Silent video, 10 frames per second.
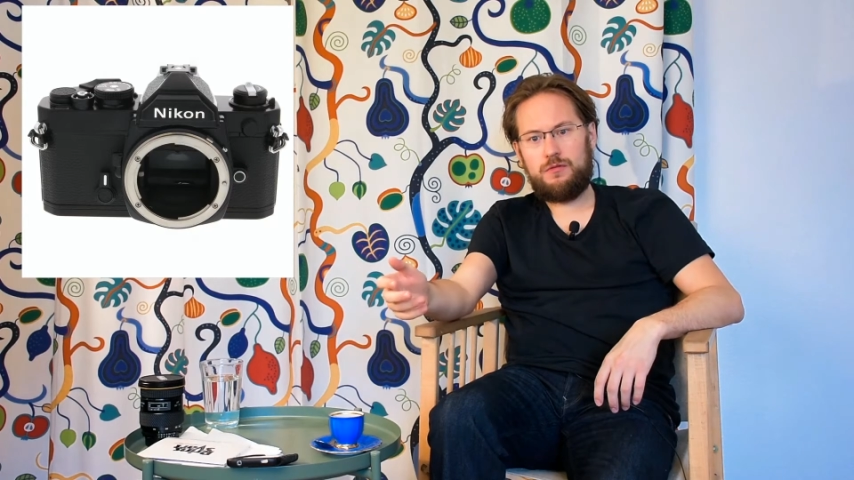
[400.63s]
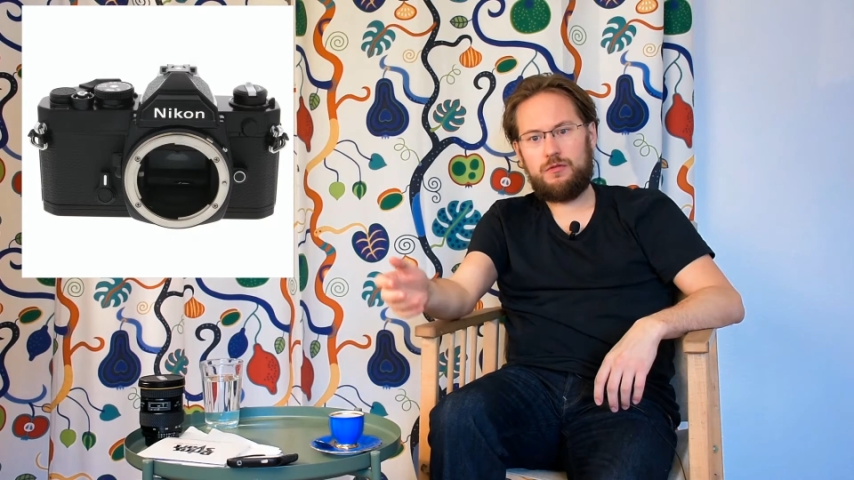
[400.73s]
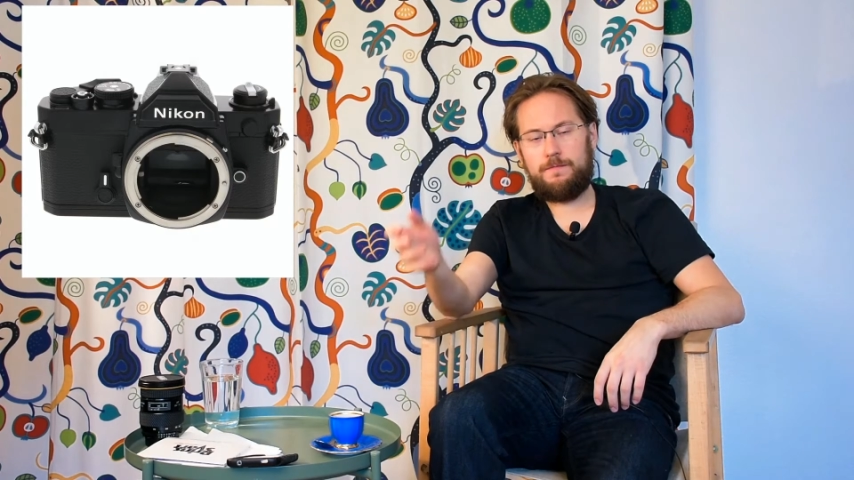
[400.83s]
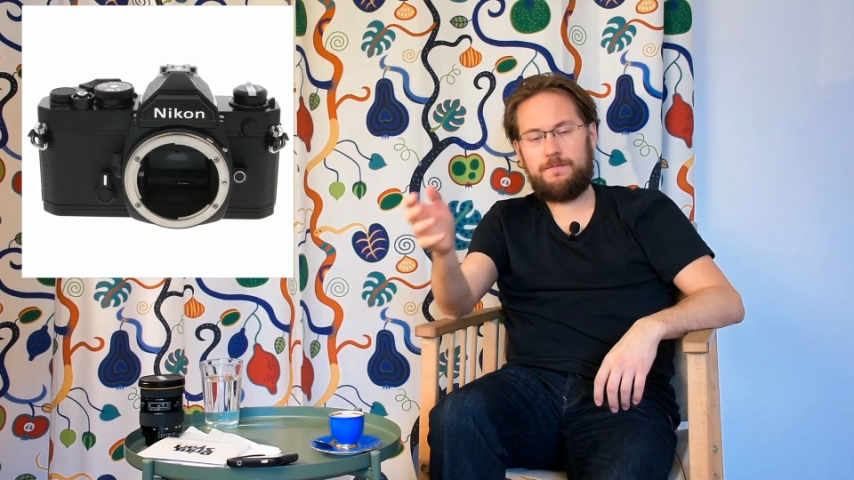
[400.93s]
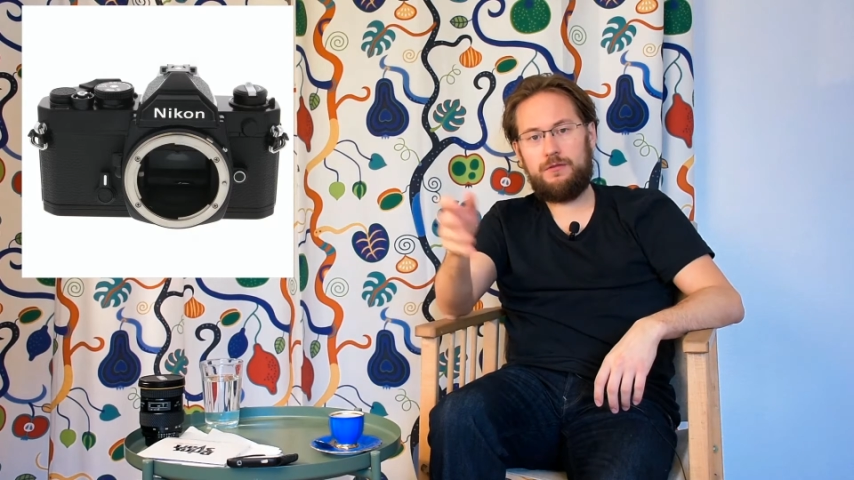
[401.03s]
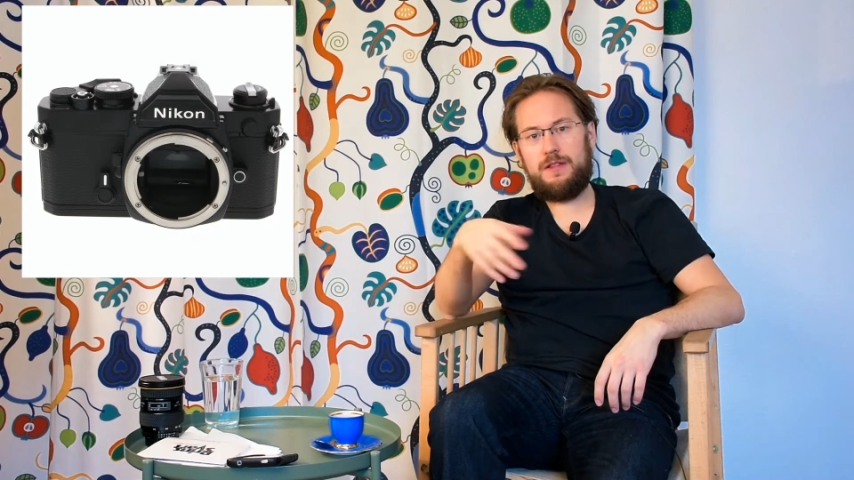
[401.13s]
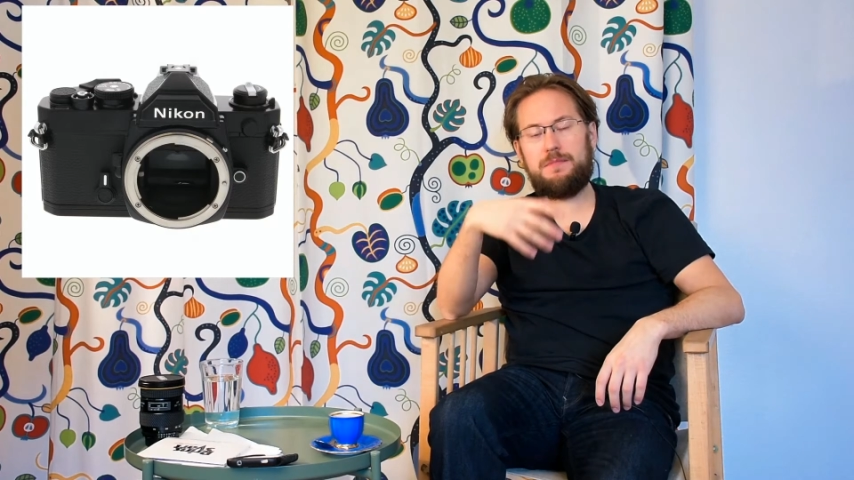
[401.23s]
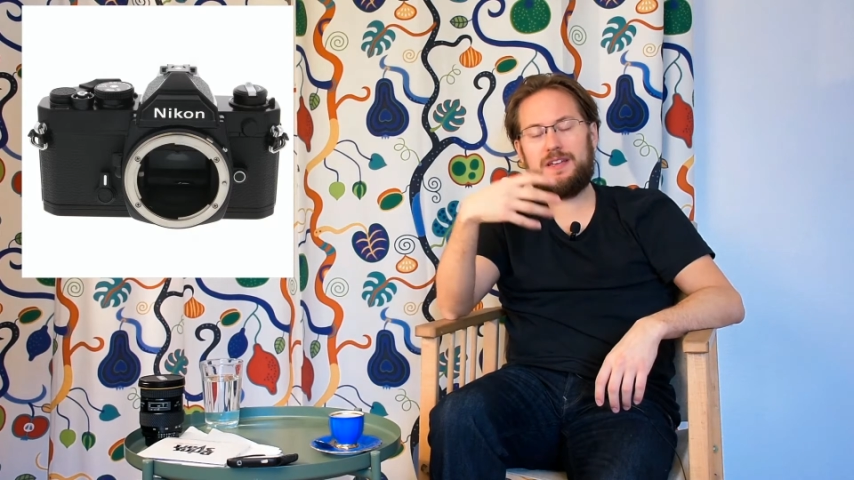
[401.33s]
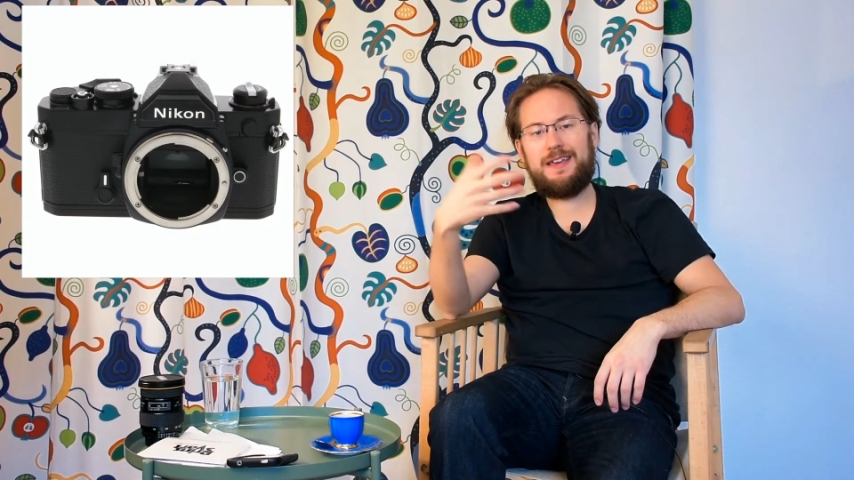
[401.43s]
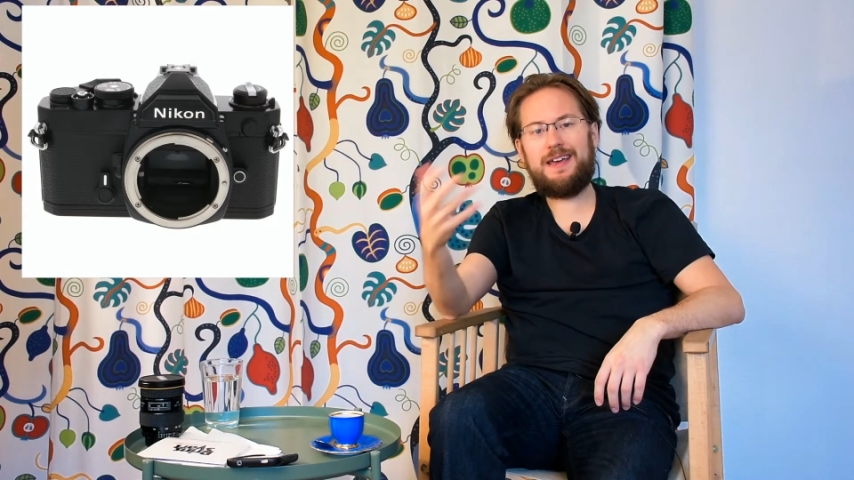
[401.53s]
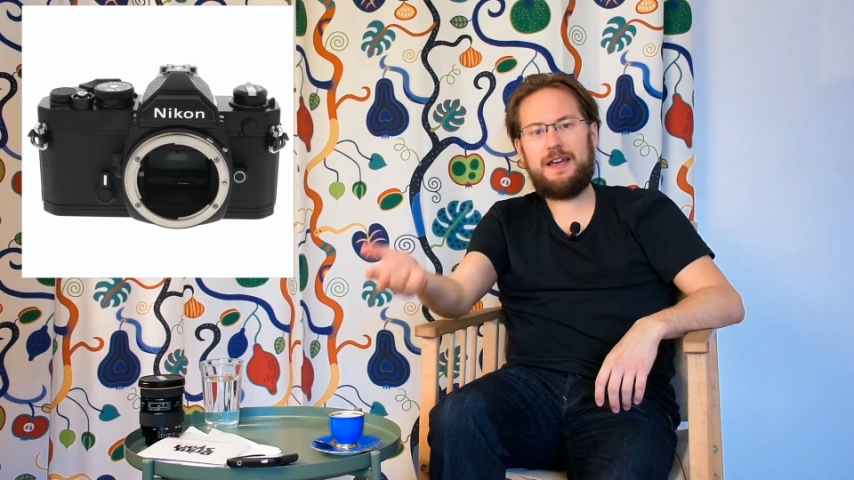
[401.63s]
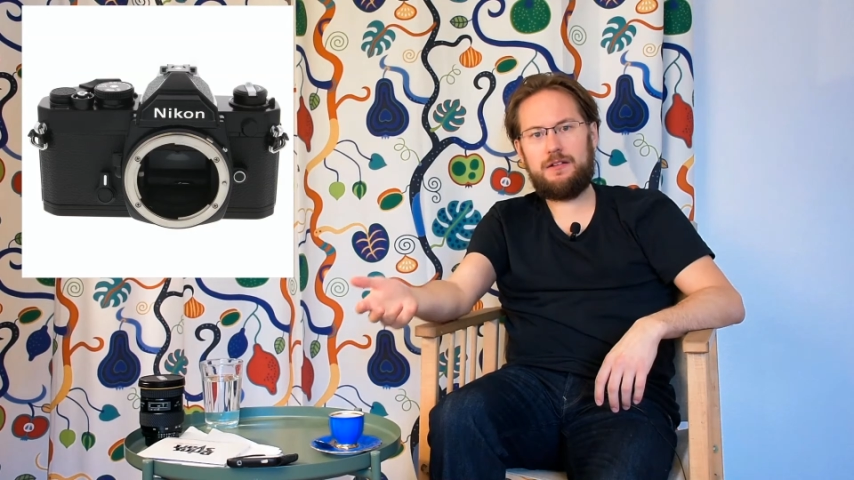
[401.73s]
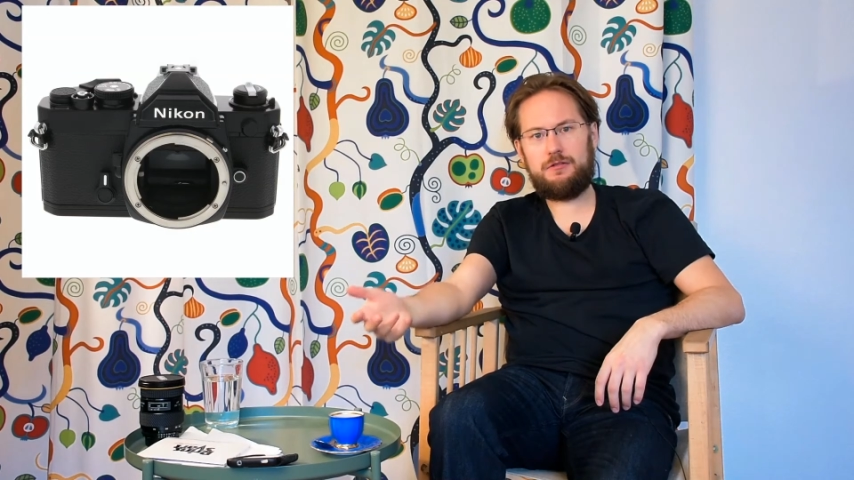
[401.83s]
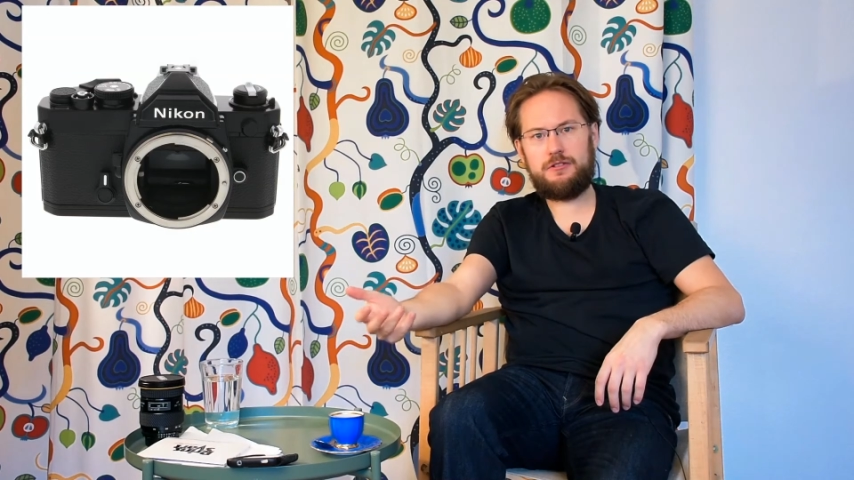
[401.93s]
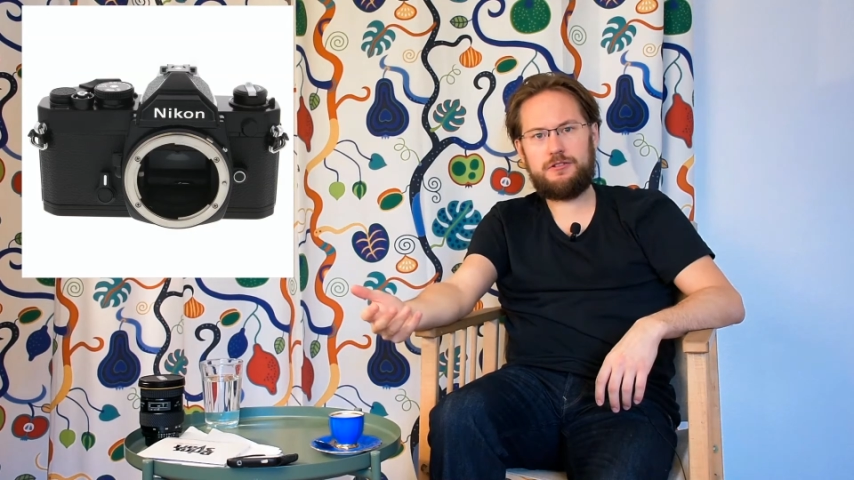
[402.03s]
or fully mechanical